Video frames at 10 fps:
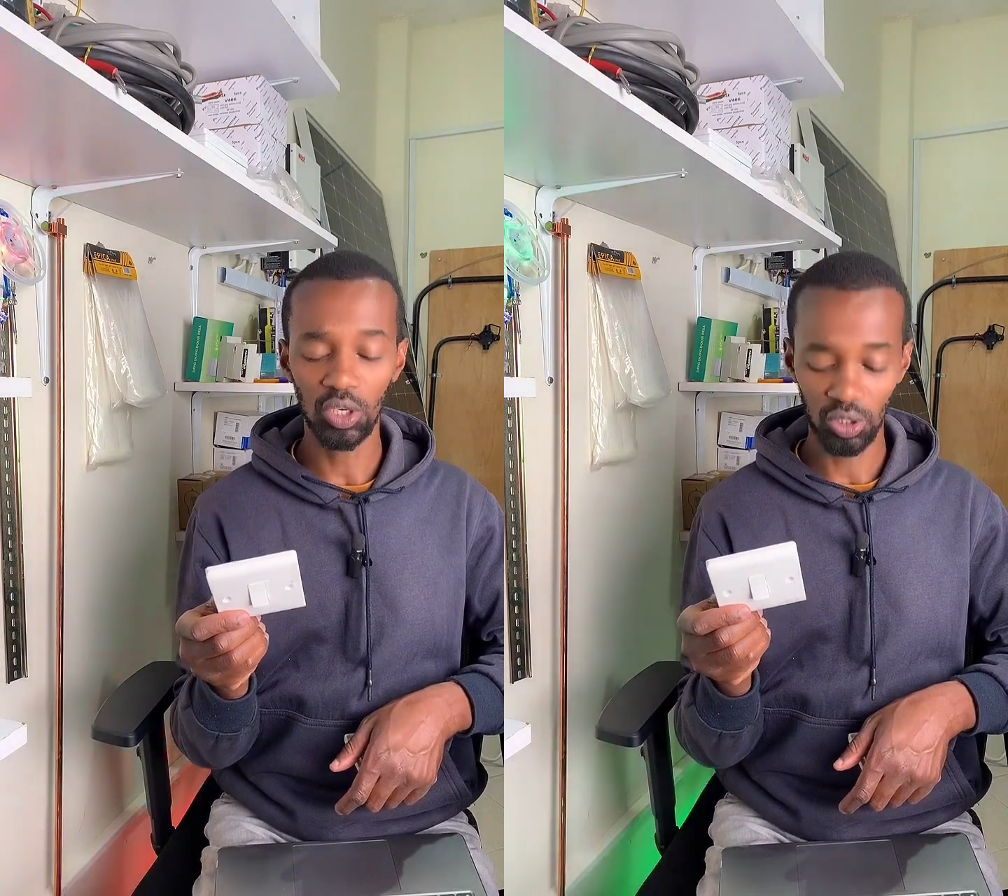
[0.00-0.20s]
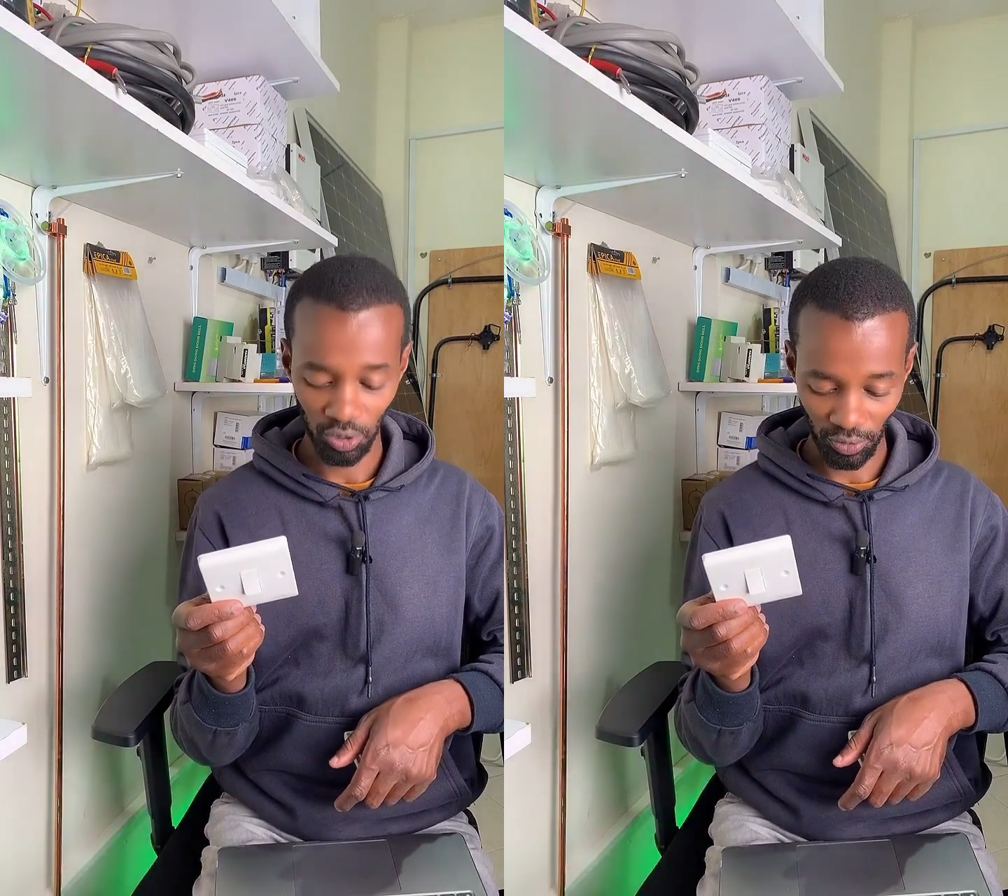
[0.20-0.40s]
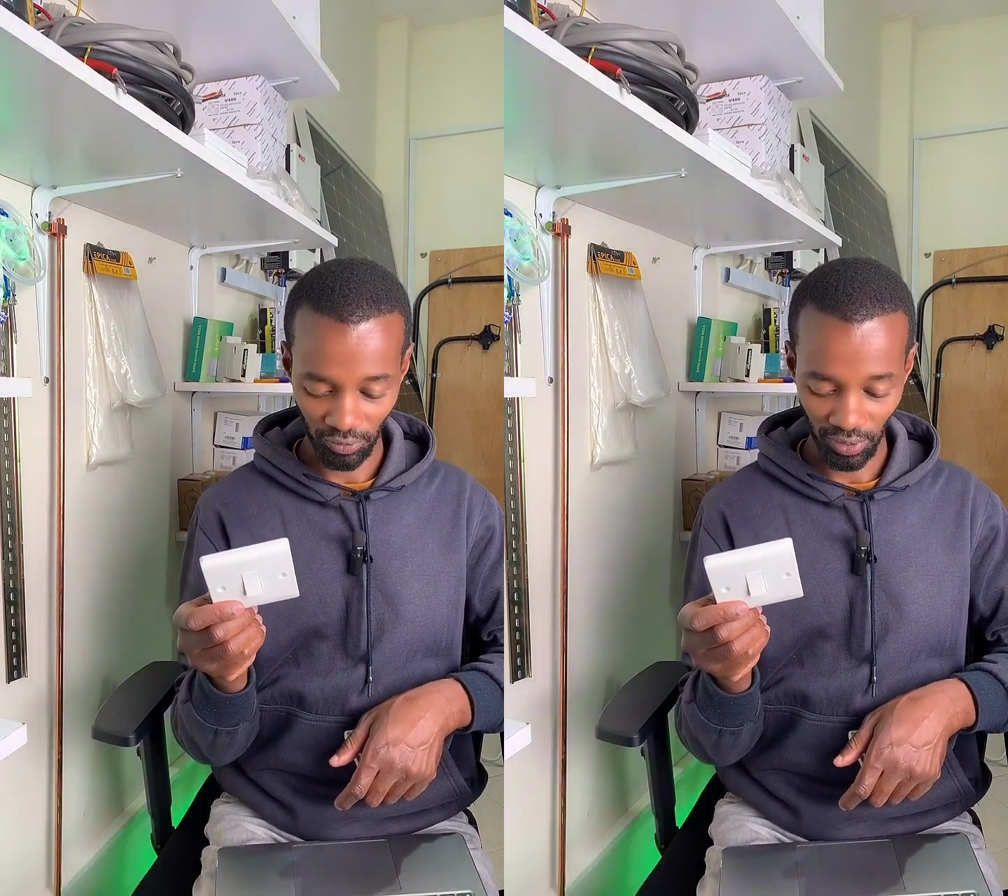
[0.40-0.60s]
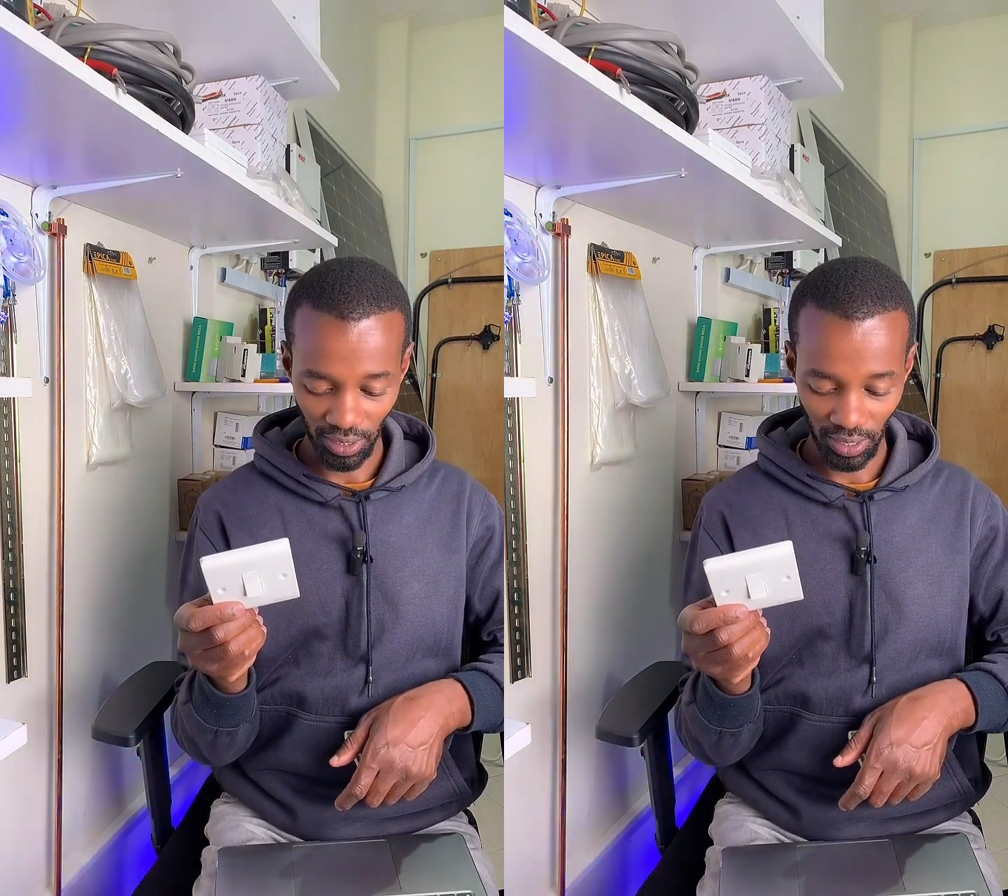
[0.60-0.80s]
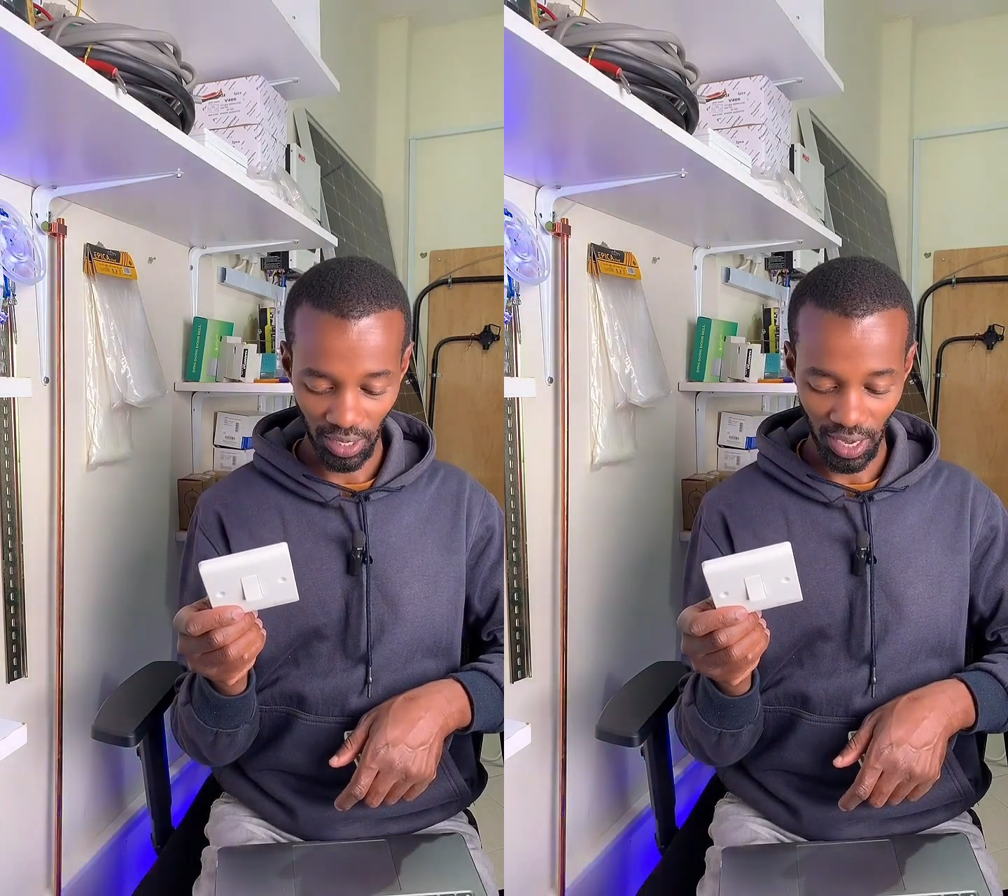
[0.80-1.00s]
lot
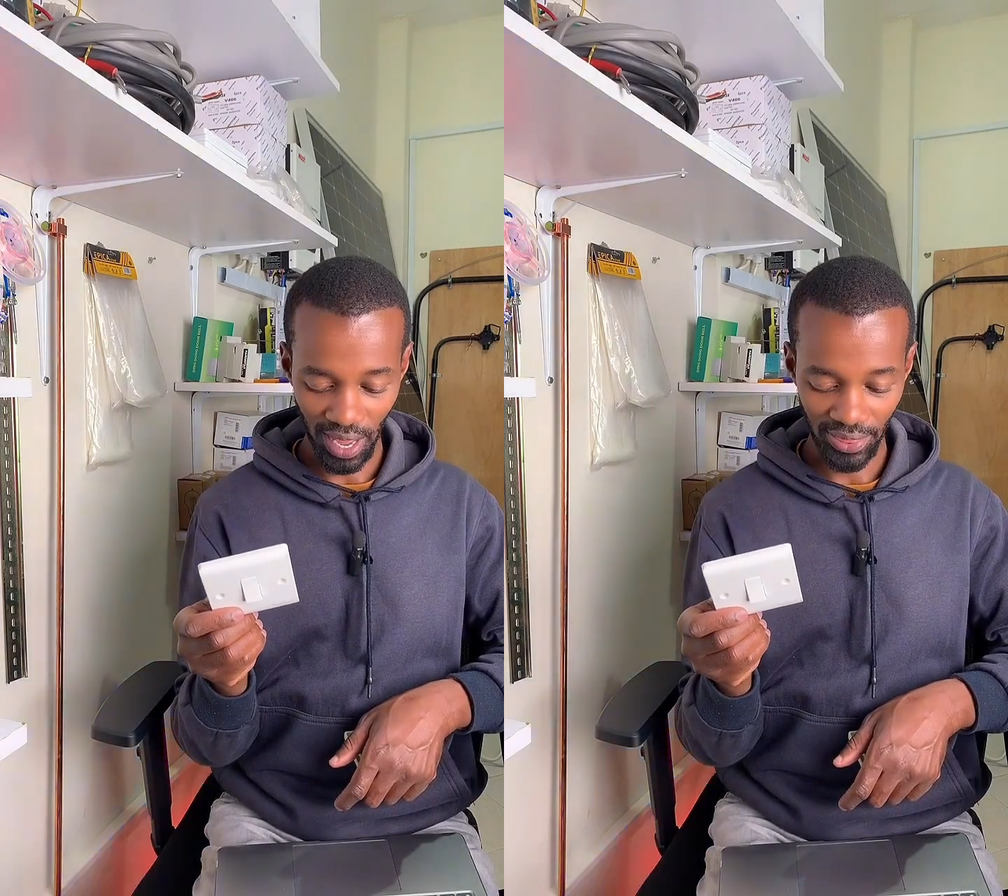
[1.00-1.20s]
of